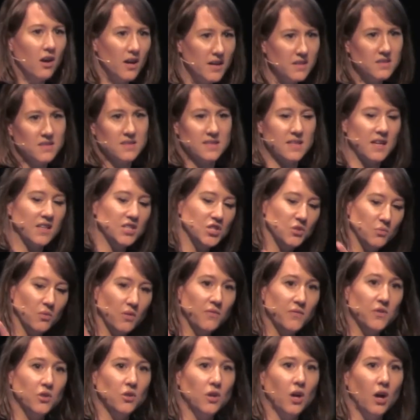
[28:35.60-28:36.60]
I understand you.
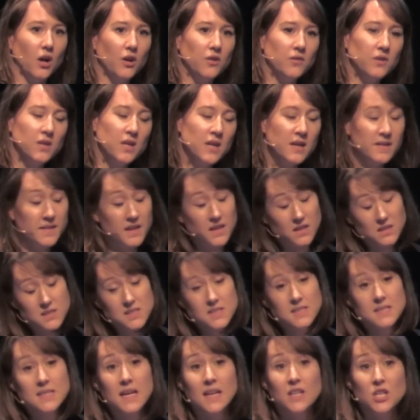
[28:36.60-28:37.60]
Off you go. They
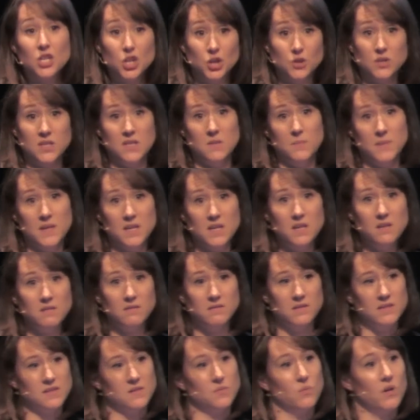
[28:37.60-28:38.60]
understand UDP
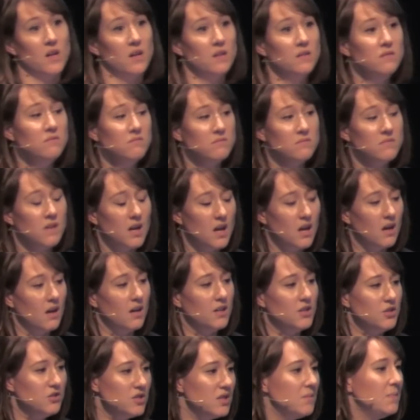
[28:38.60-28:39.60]
as well.
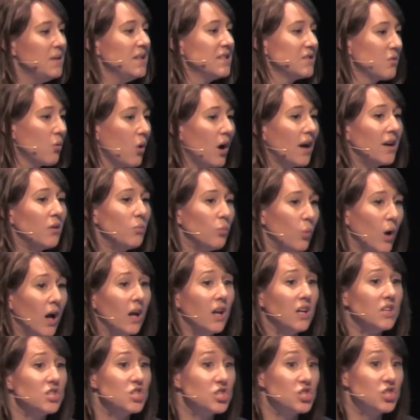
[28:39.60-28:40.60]
UDP is quite a
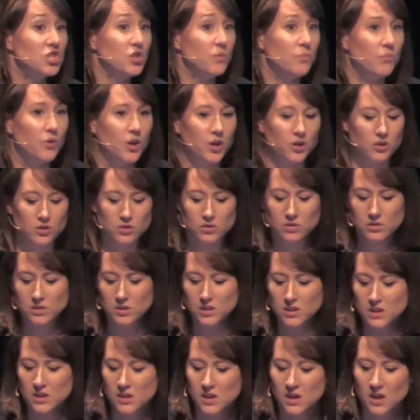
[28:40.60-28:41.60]
well-understood protocol.
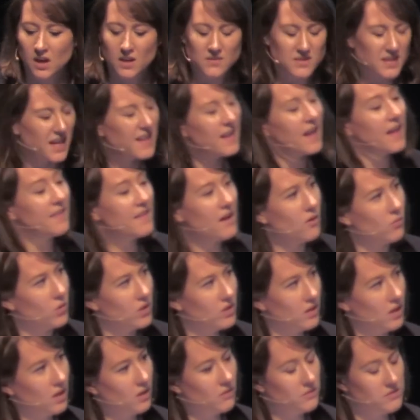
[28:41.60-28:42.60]
And so let that
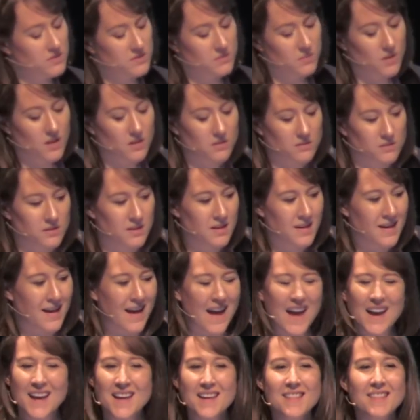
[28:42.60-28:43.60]
one go as well.
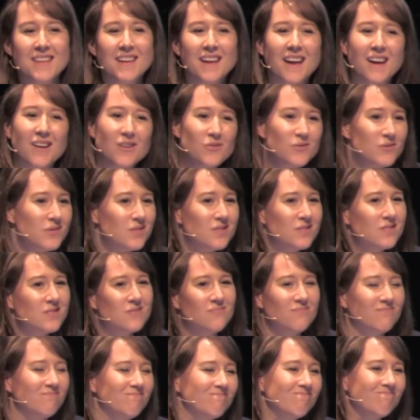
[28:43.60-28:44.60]
Anything
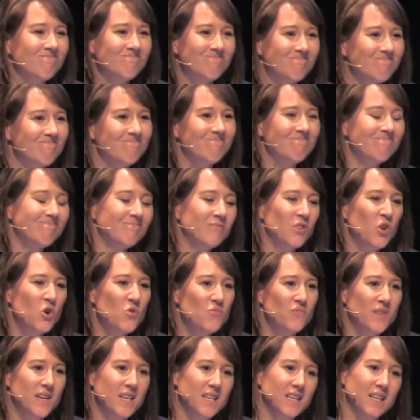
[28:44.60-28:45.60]
else?
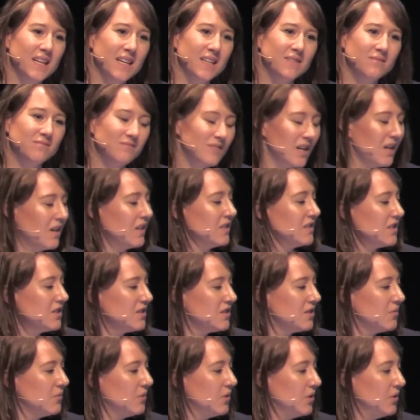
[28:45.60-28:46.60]
Not really. I
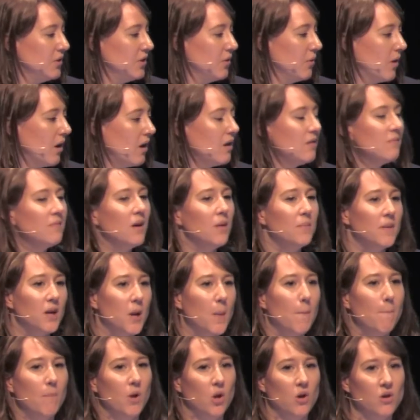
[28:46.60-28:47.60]
don't know who you are. I'm
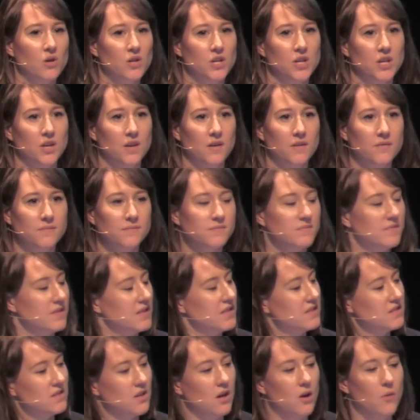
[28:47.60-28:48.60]
going to block you.
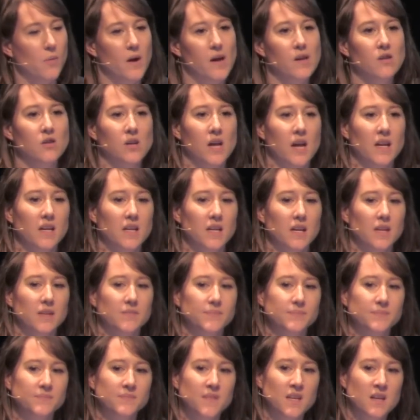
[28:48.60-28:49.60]
There's no way you're getting
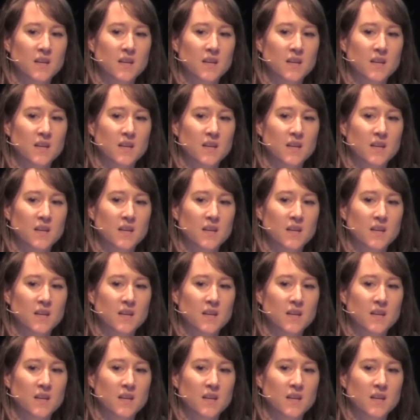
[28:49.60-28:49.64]
in.